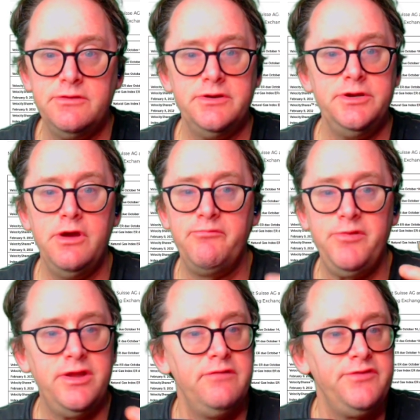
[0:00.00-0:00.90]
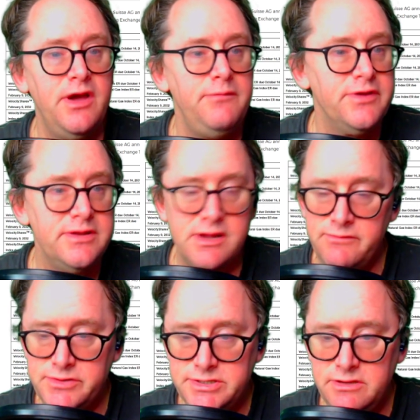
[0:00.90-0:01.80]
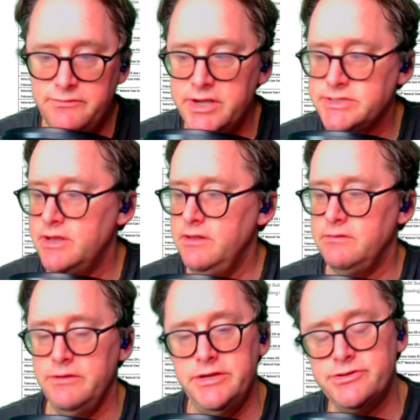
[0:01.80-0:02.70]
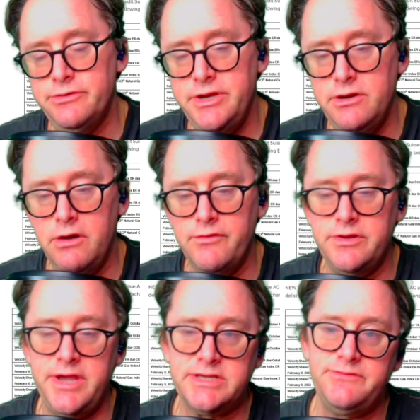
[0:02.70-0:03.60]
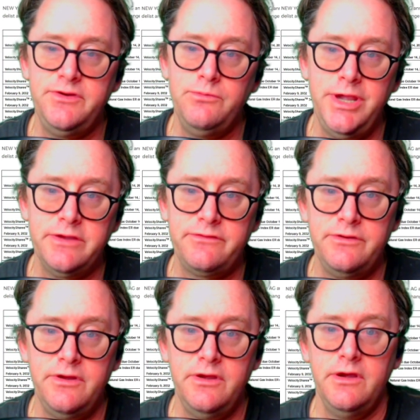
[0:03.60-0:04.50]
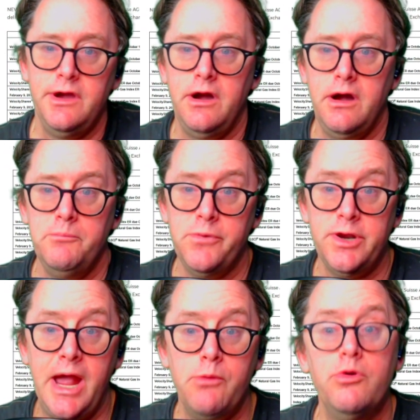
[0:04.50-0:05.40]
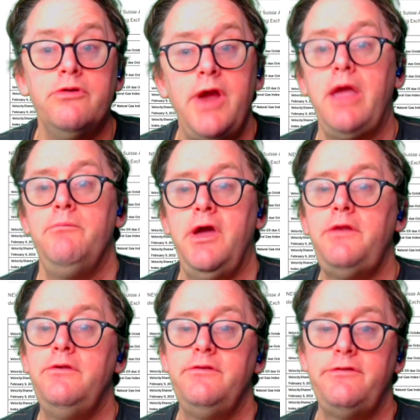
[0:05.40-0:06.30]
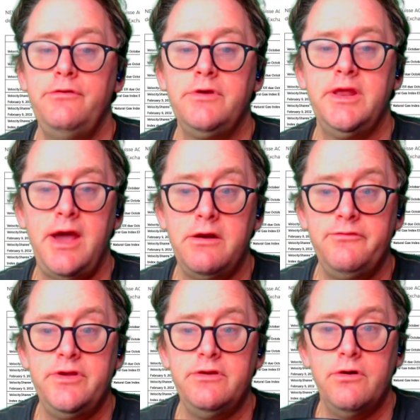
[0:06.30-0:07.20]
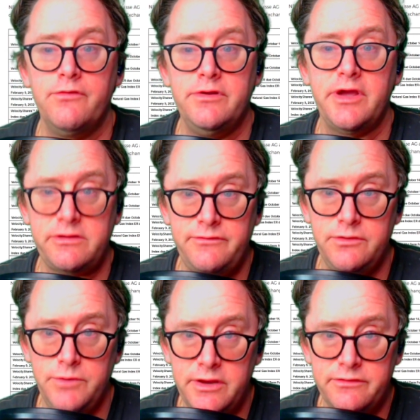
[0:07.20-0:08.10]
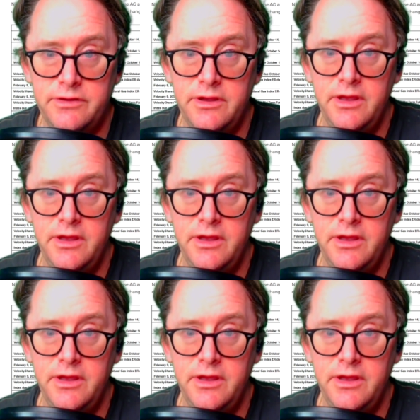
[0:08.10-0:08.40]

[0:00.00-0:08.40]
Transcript: You have plenty of time to get out of your TVIX leisurely over the next few weeks, but I would recommend to get out of it over the next few weeks.